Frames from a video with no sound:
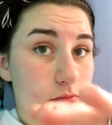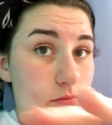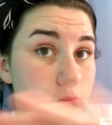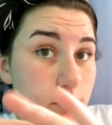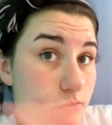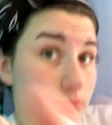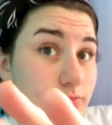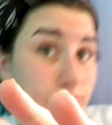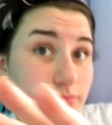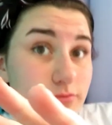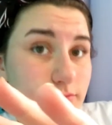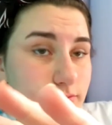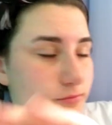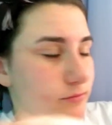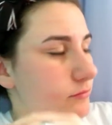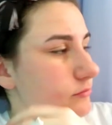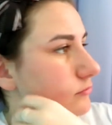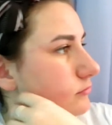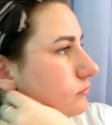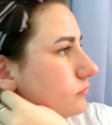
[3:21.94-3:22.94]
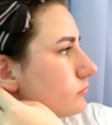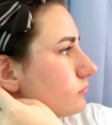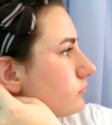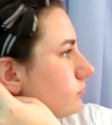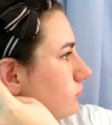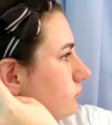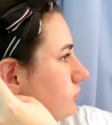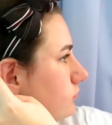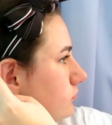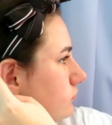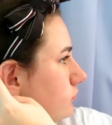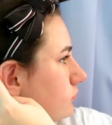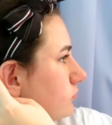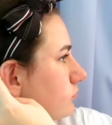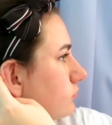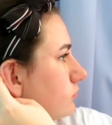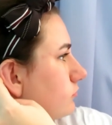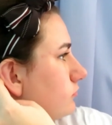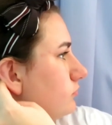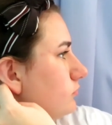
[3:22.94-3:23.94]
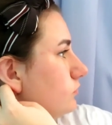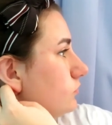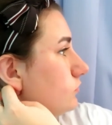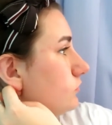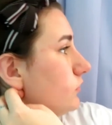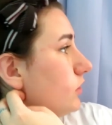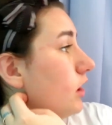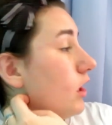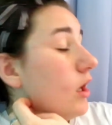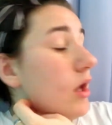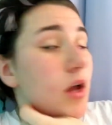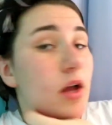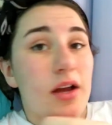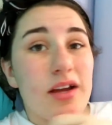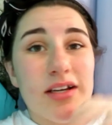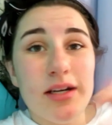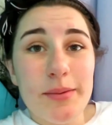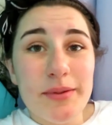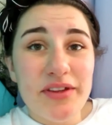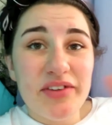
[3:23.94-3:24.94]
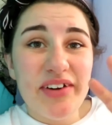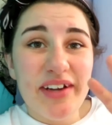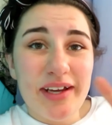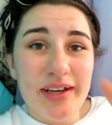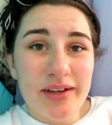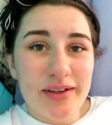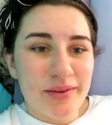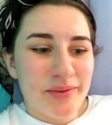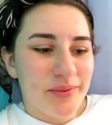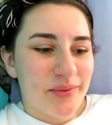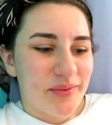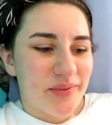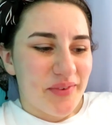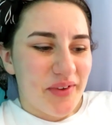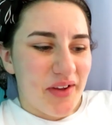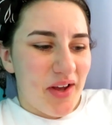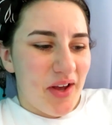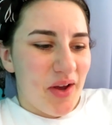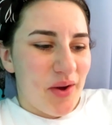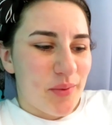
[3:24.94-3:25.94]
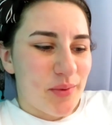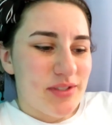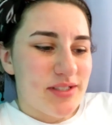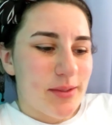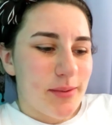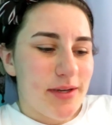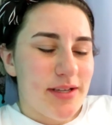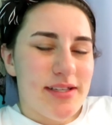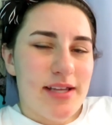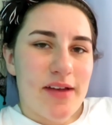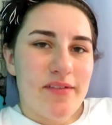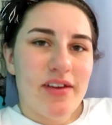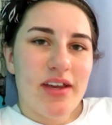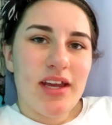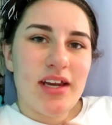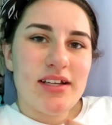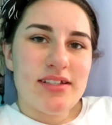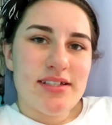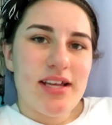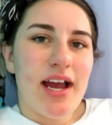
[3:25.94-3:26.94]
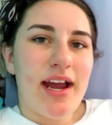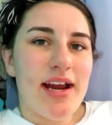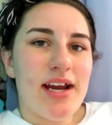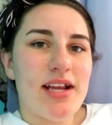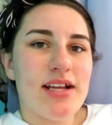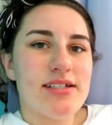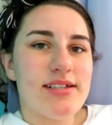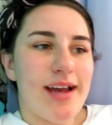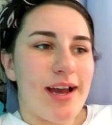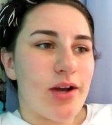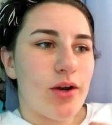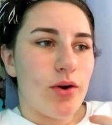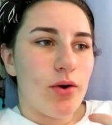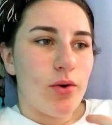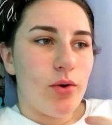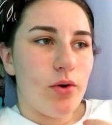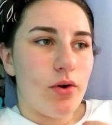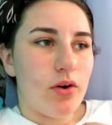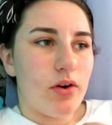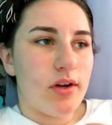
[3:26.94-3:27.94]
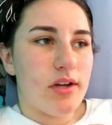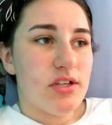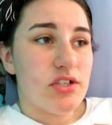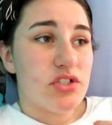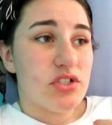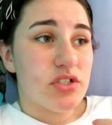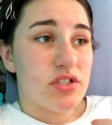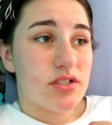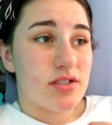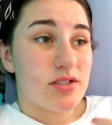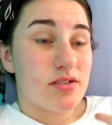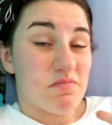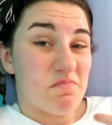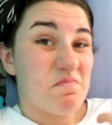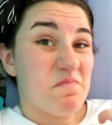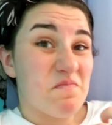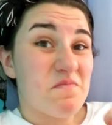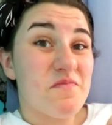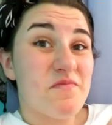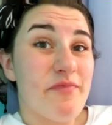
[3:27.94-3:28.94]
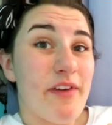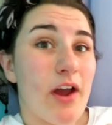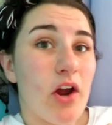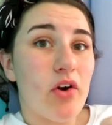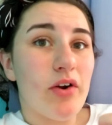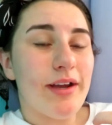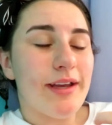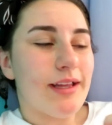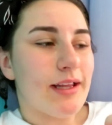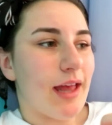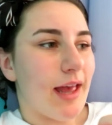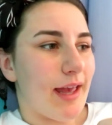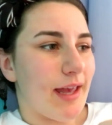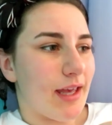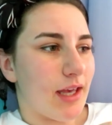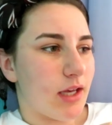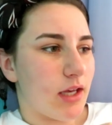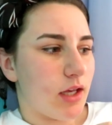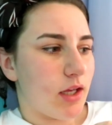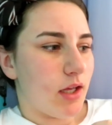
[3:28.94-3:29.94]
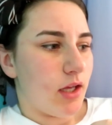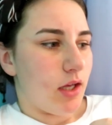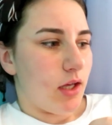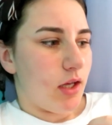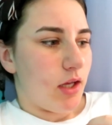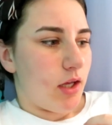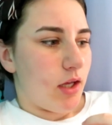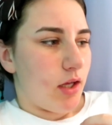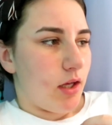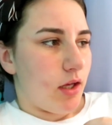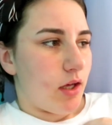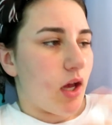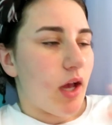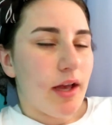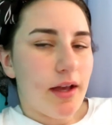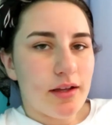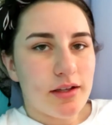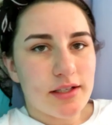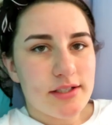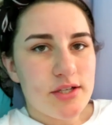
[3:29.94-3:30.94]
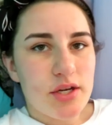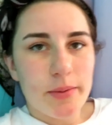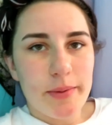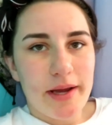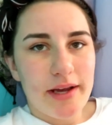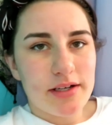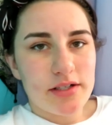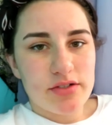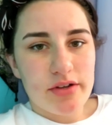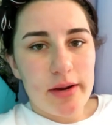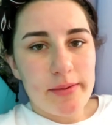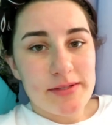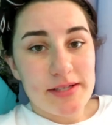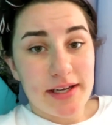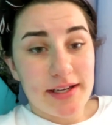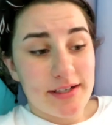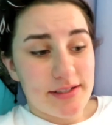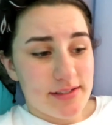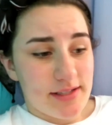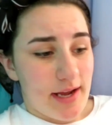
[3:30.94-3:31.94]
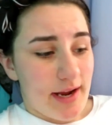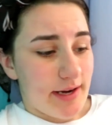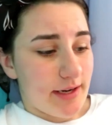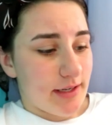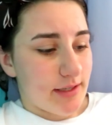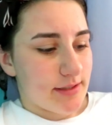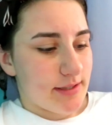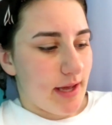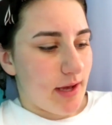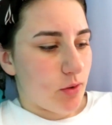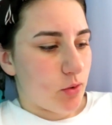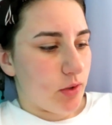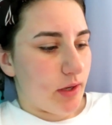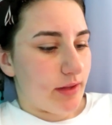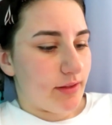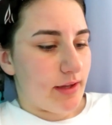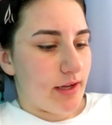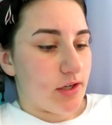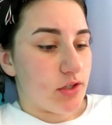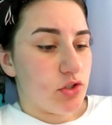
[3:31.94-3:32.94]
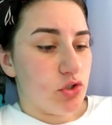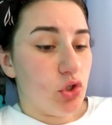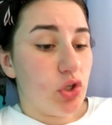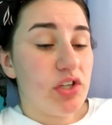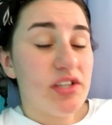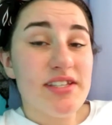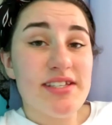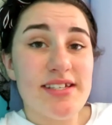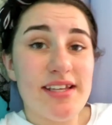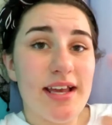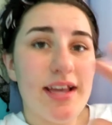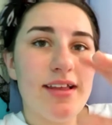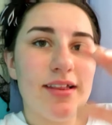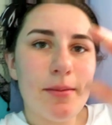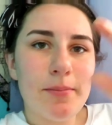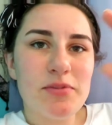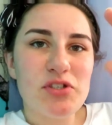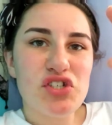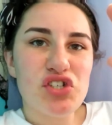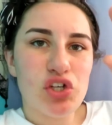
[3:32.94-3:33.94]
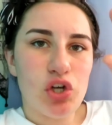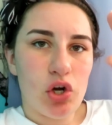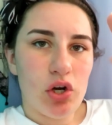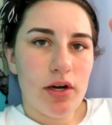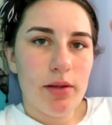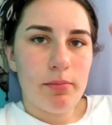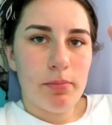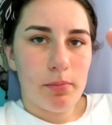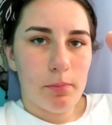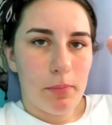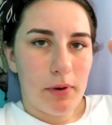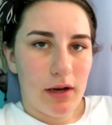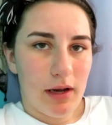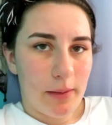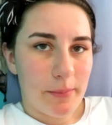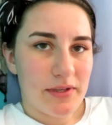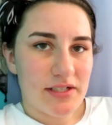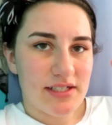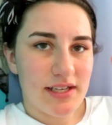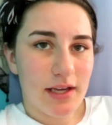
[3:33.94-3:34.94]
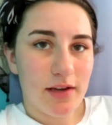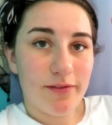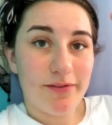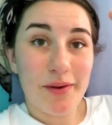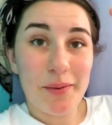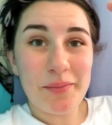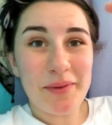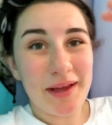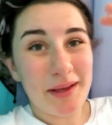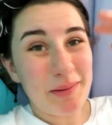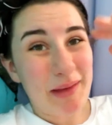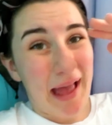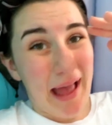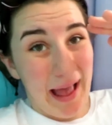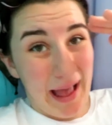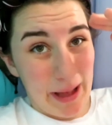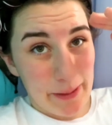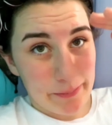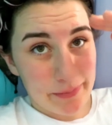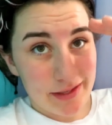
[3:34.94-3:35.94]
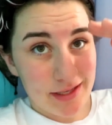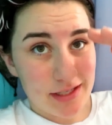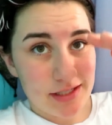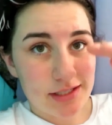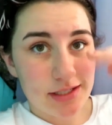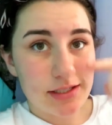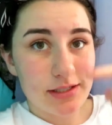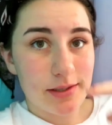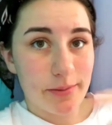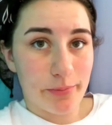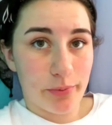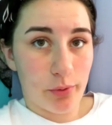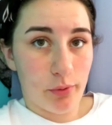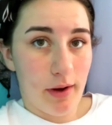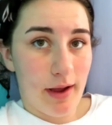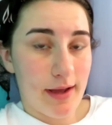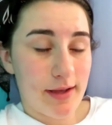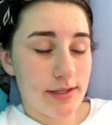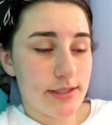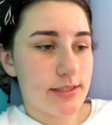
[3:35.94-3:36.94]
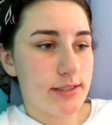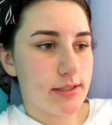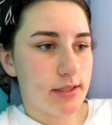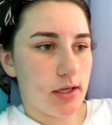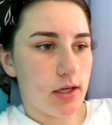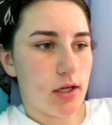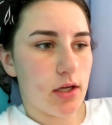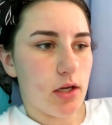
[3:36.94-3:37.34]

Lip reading: Number three. When someone is having an anxiety attack or is just very like, that's the only way I can describe it, it's like an anxiety attack, or like you can see them slowly plummeting from like happy to depressed,